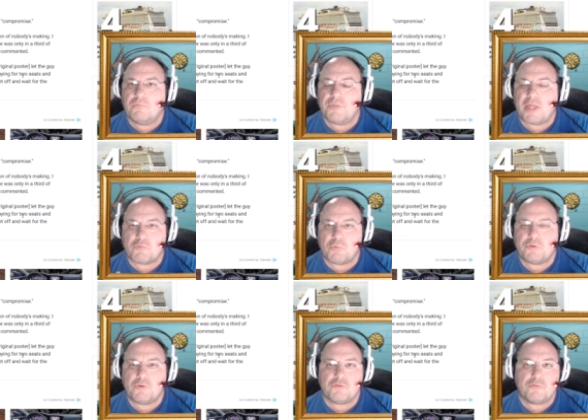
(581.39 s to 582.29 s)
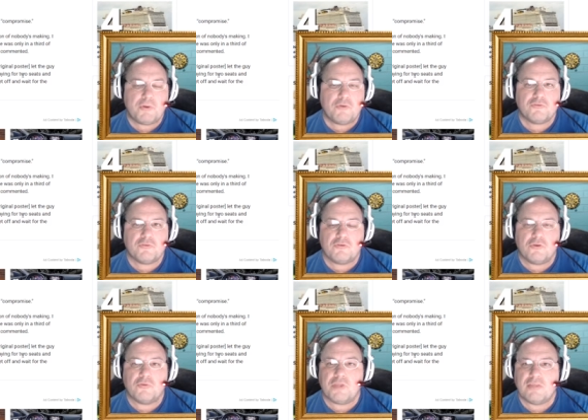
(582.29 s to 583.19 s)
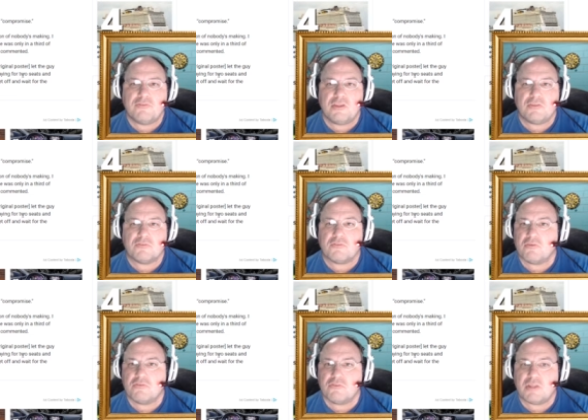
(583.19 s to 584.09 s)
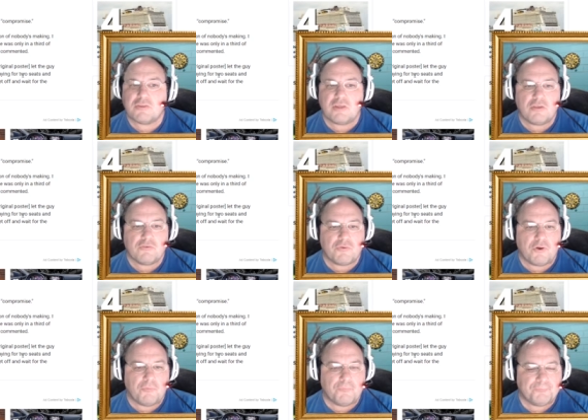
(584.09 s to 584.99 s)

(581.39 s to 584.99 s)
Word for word: That's what they're supposed to do. They didn't. It's not the guy's fault.